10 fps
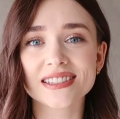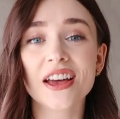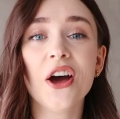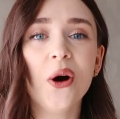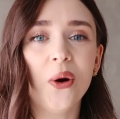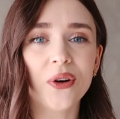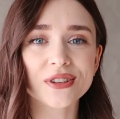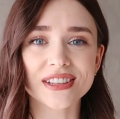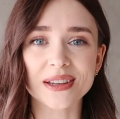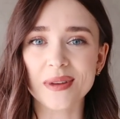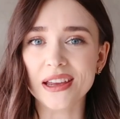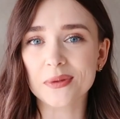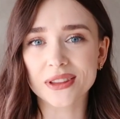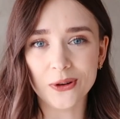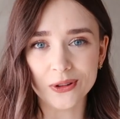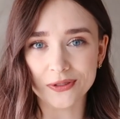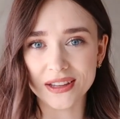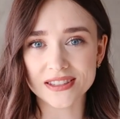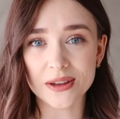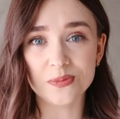is haunting me with all of
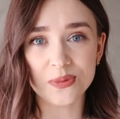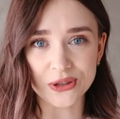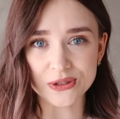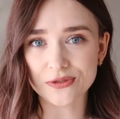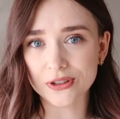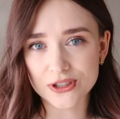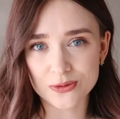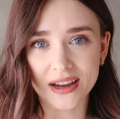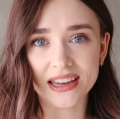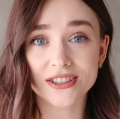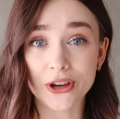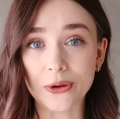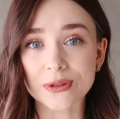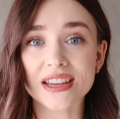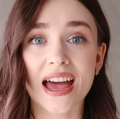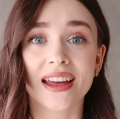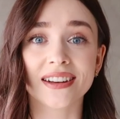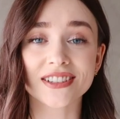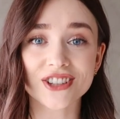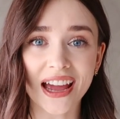these beautiful suede coats
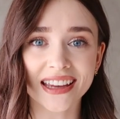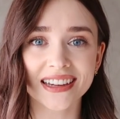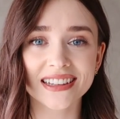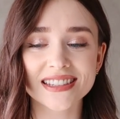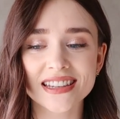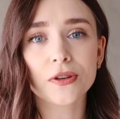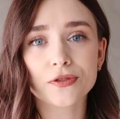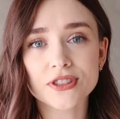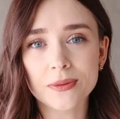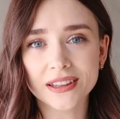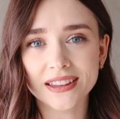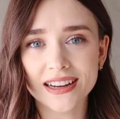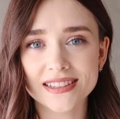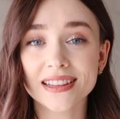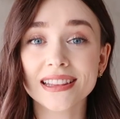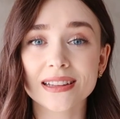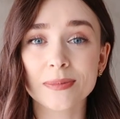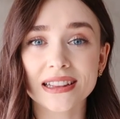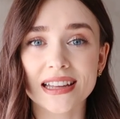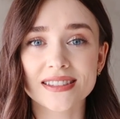and jackets. But for something that is a little
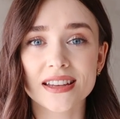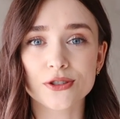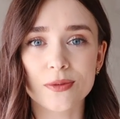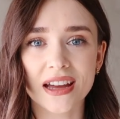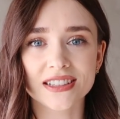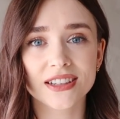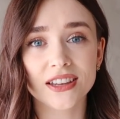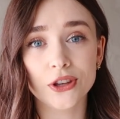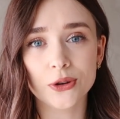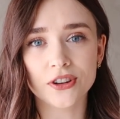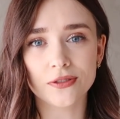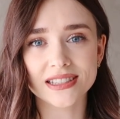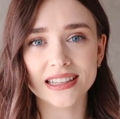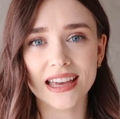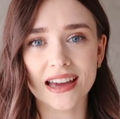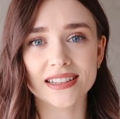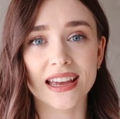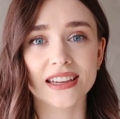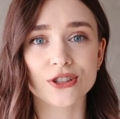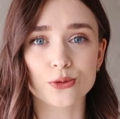bit less dramatic, you can obviously get
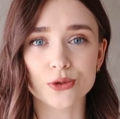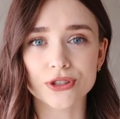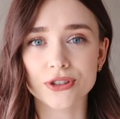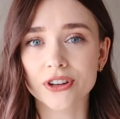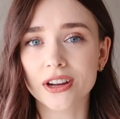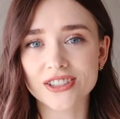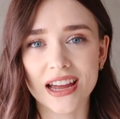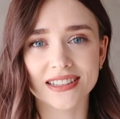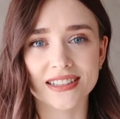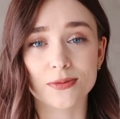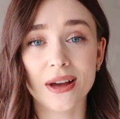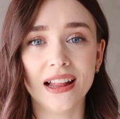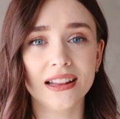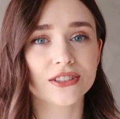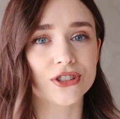a shorter jacket as well.